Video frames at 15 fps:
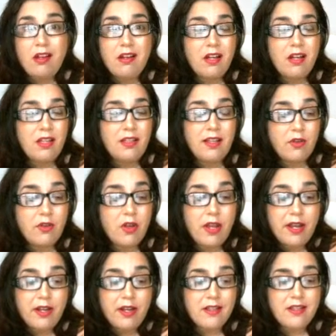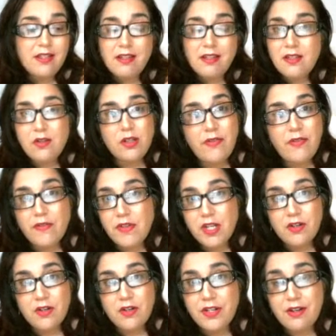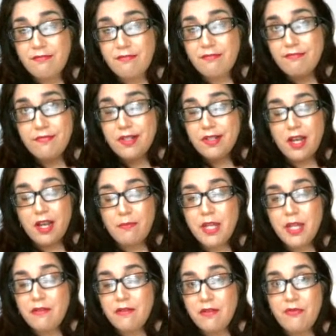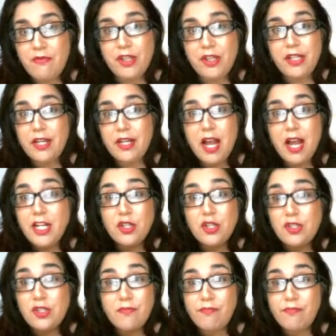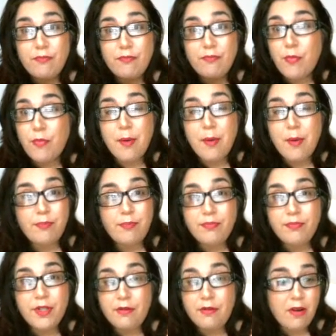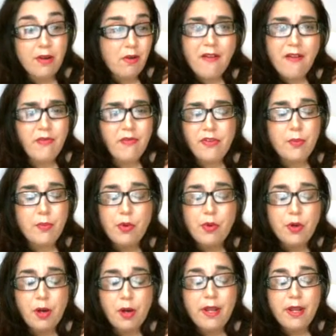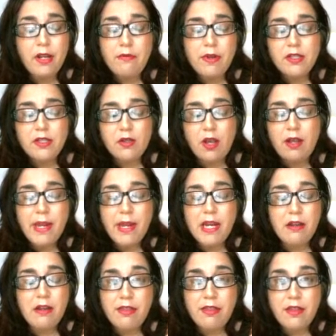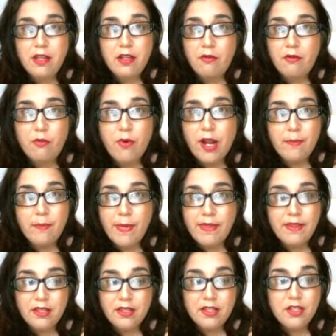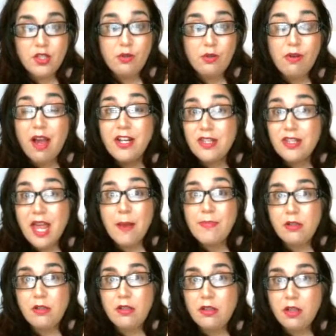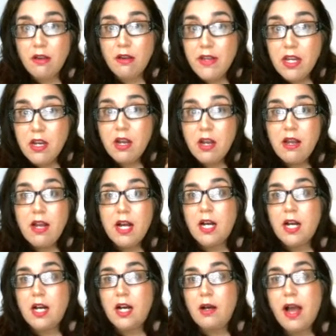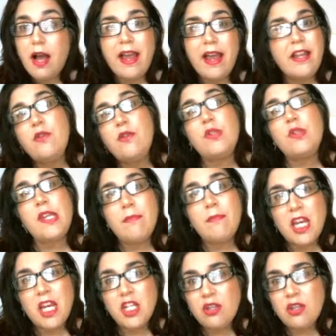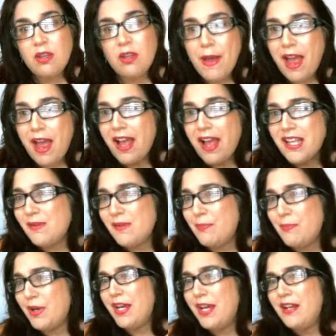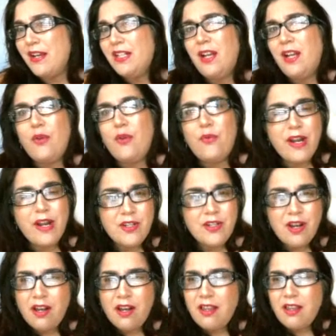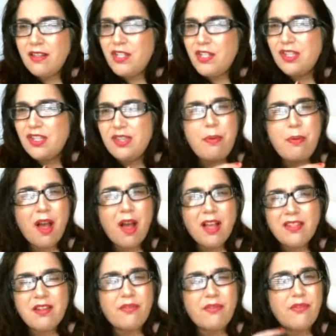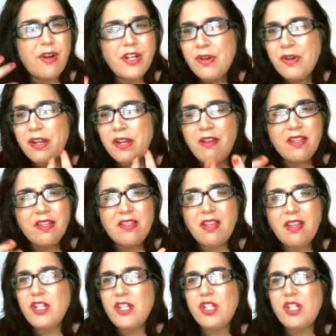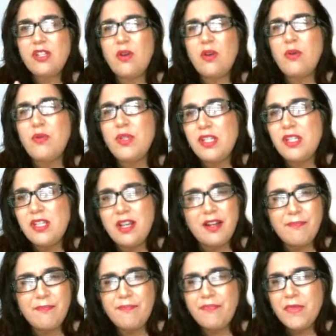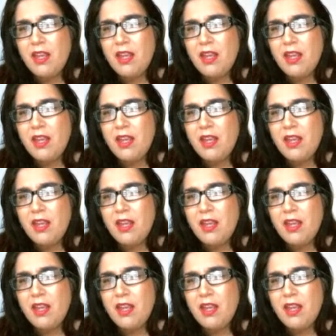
uh, level, and it's it's only fifteen dollars a year. I'm not even an affiliate. I just I you know they don't have an affiliate program anyway, so I make nothing recommending this to you. I just absolutely love it. Uh, I had used Camtasia in the past, but rend uh, just the process of rendering and all this stuff. It's just it was just um,